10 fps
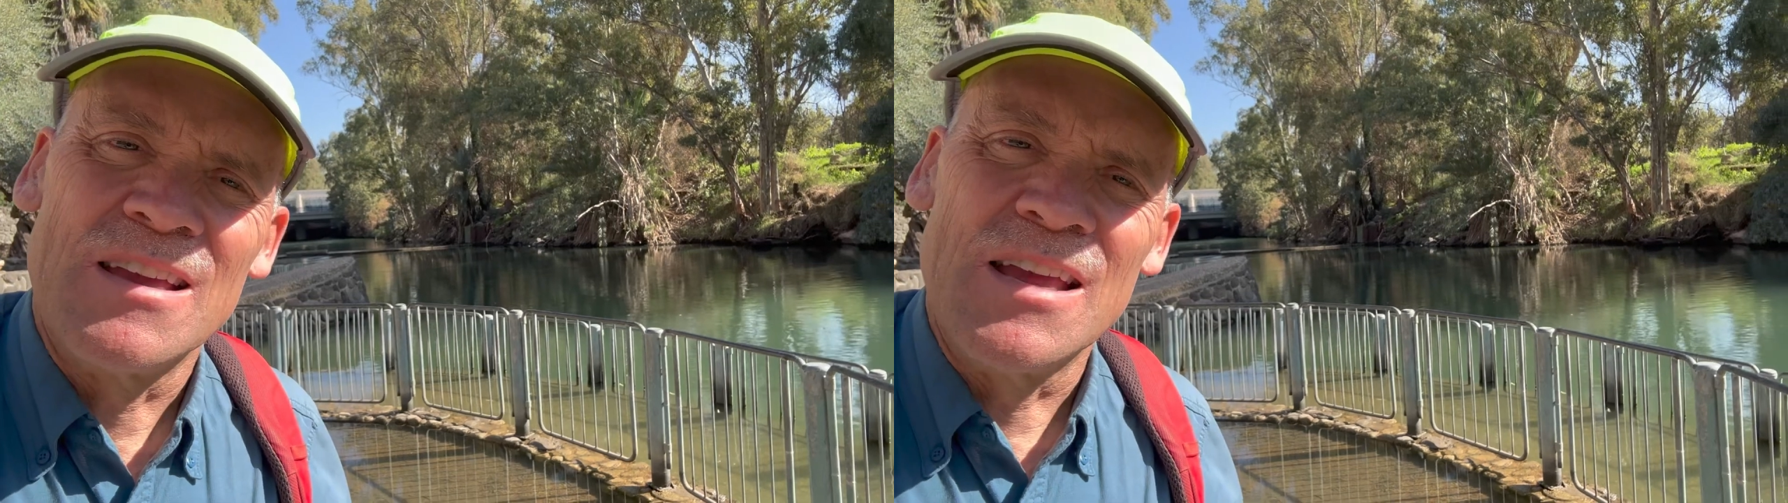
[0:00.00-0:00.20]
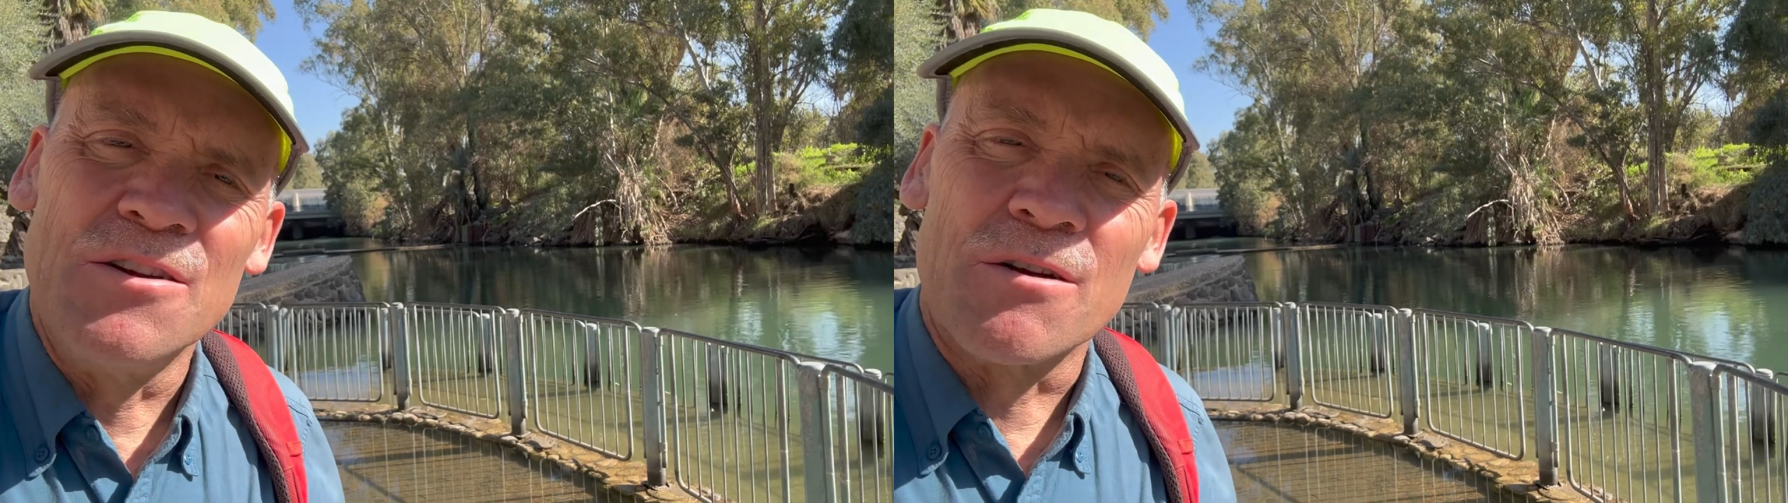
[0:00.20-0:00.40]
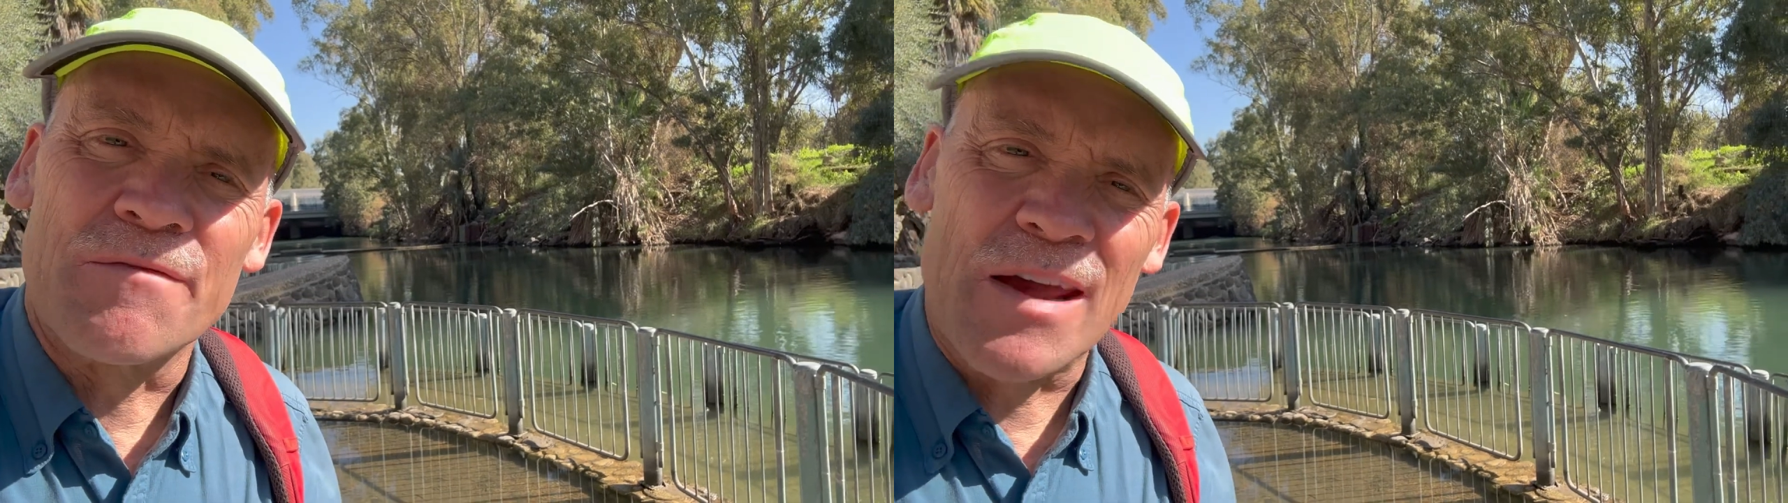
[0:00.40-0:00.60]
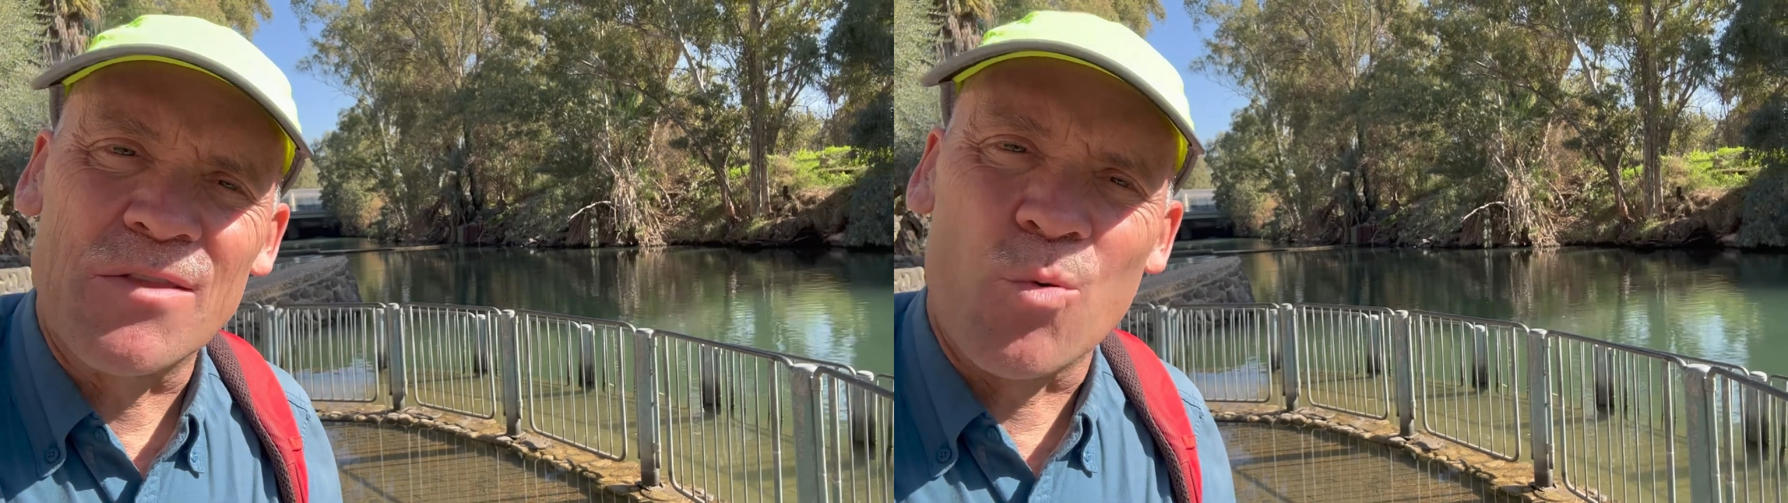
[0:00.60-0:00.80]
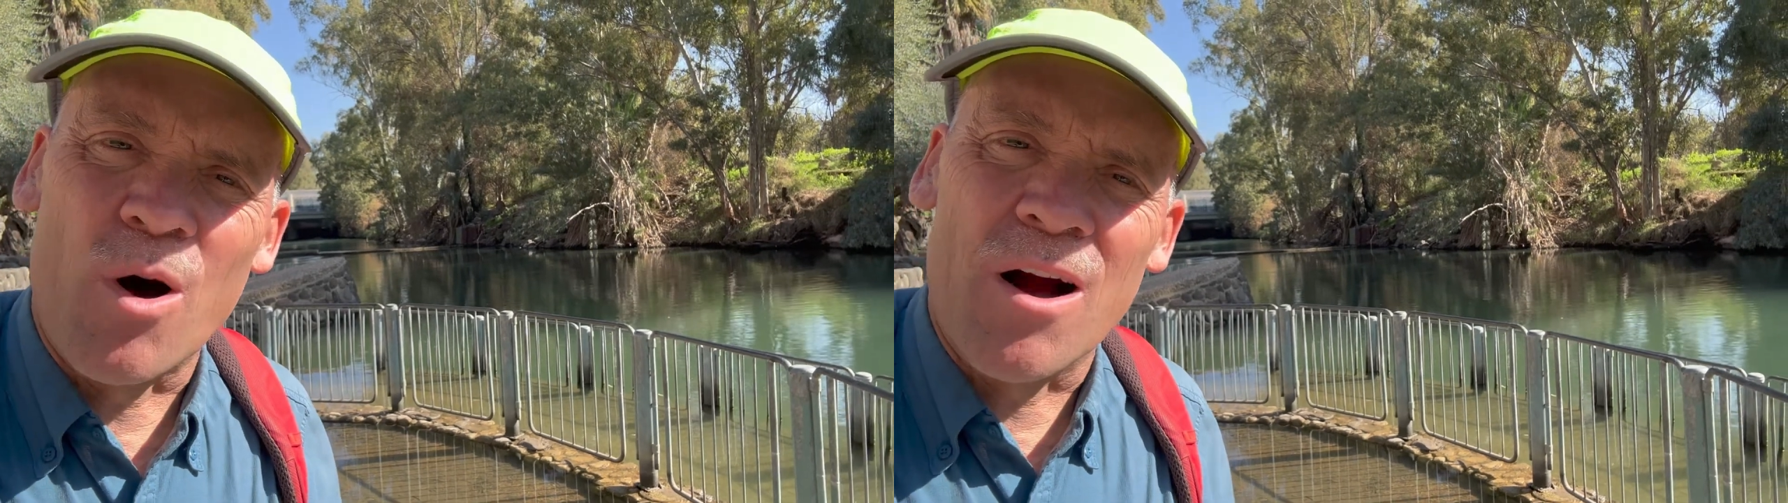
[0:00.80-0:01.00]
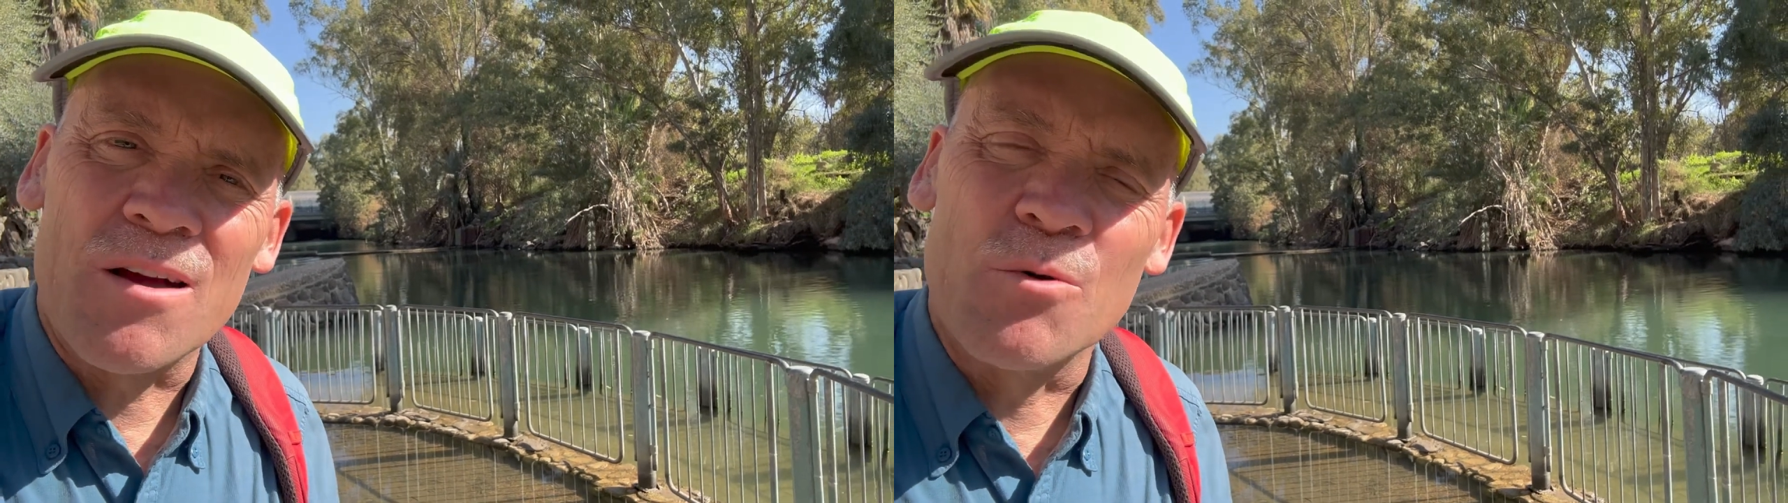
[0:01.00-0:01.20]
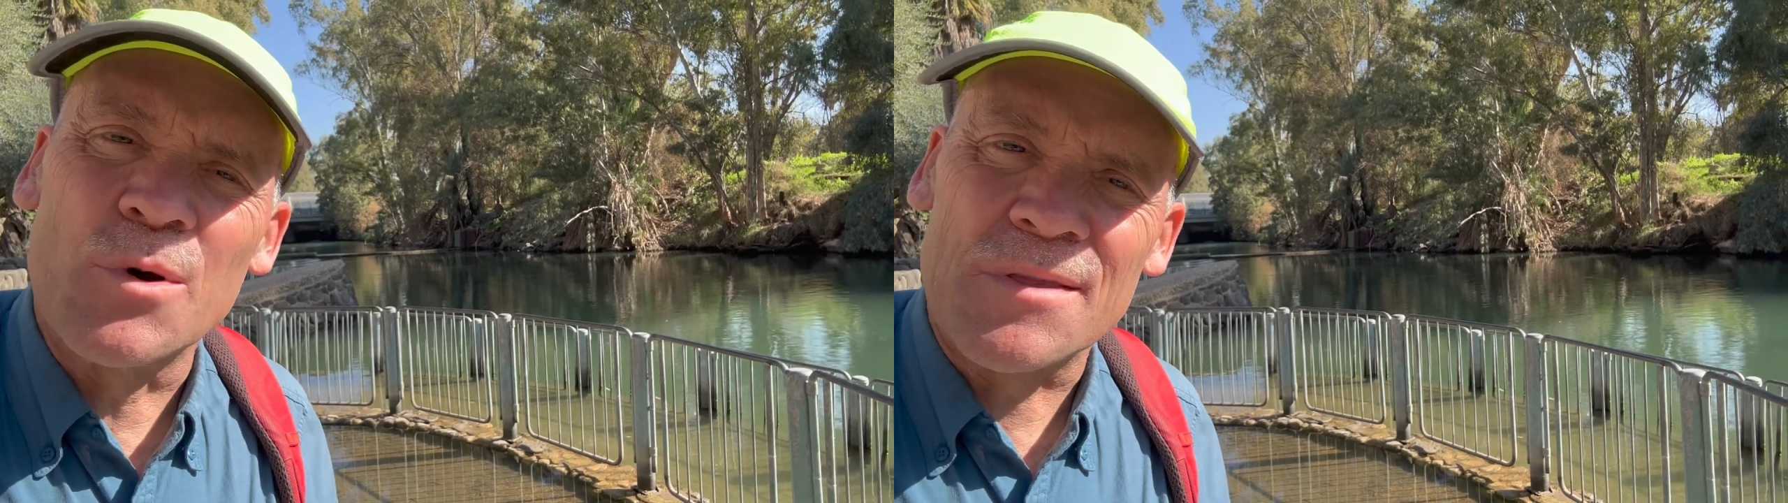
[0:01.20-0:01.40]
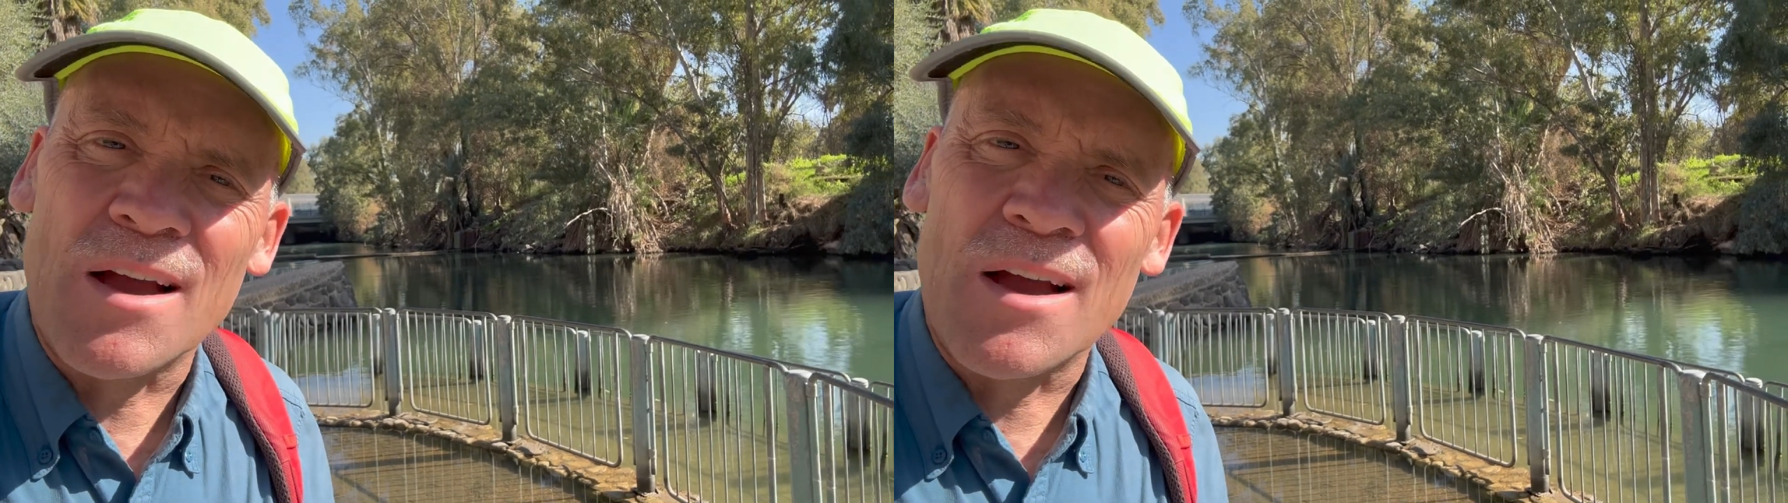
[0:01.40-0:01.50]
in your faith walk with